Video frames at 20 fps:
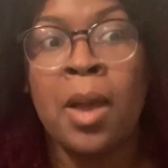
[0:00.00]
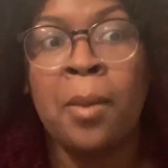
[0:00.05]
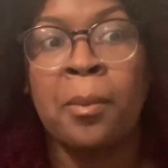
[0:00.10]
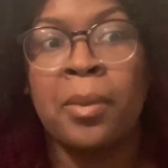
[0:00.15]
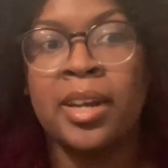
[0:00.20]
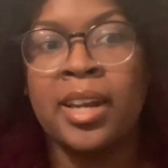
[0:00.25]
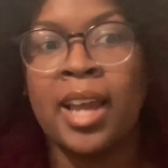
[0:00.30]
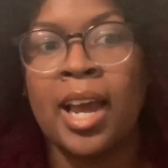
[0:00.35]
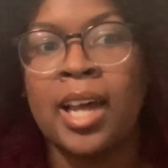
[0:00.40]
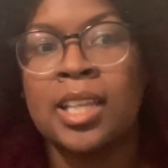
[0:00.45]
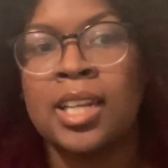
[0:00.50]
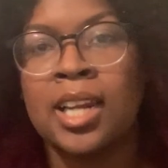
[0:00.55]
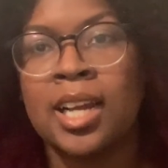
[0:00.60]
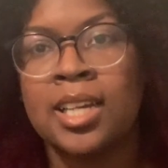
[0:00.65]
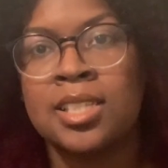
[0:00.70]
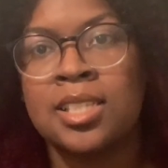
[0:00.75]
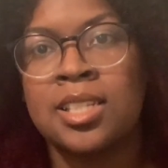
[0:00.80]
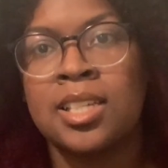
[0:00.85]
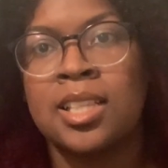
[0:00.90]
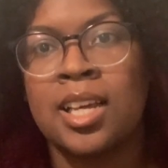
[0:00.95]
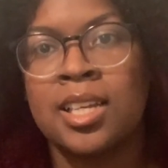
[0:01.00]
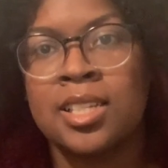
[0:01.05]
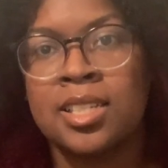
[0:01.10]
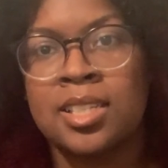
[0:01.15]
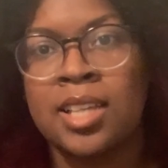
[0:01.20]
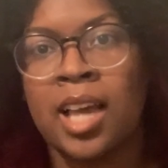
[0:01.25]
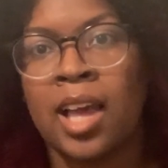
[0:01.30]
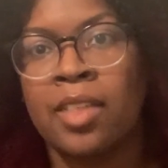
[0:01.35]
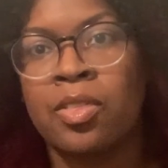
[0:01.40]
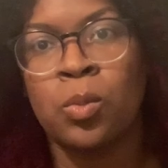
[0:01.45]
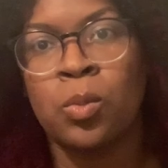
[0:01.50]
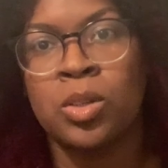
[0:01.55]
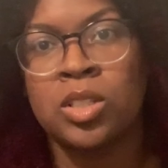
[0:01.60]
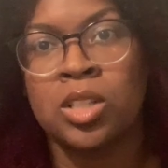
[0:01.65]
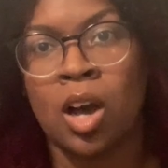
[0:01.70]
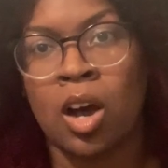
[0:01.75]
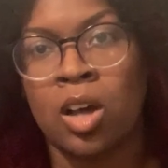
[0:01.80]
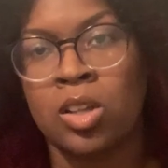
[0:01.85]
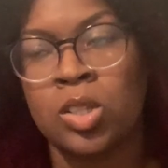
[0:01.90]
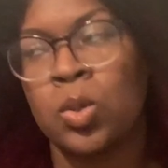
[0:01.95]
But now that I see that Seth
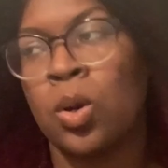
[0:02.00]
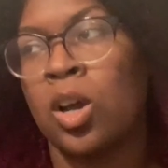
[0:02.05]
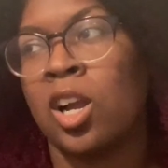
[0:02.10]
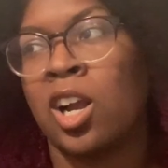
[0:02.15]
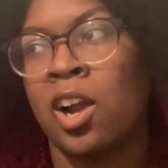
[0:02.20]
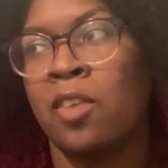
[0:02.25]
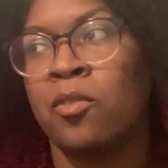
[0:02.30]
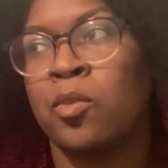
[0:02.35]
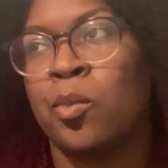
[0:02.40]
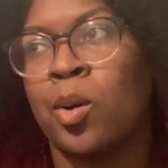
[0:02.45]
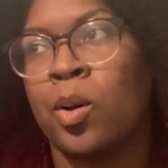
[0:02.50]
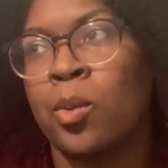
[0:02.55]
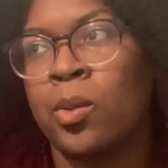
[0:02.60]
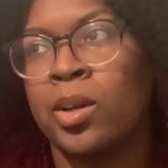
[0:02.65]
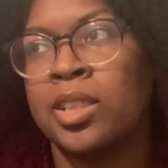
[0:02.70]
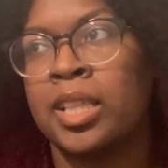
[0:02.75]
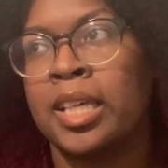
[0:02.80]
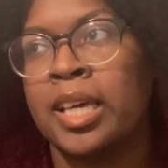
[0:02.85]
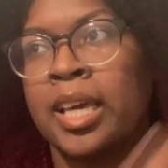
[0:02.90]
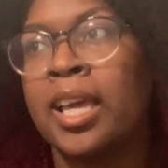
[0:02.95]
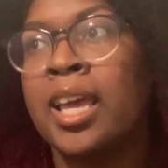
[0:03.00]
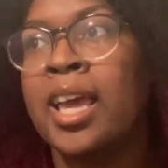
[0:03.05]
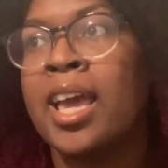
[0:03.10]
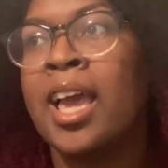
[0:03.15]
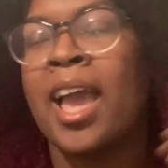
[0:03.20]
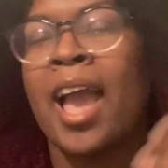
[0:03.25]
also uncomfortable with it,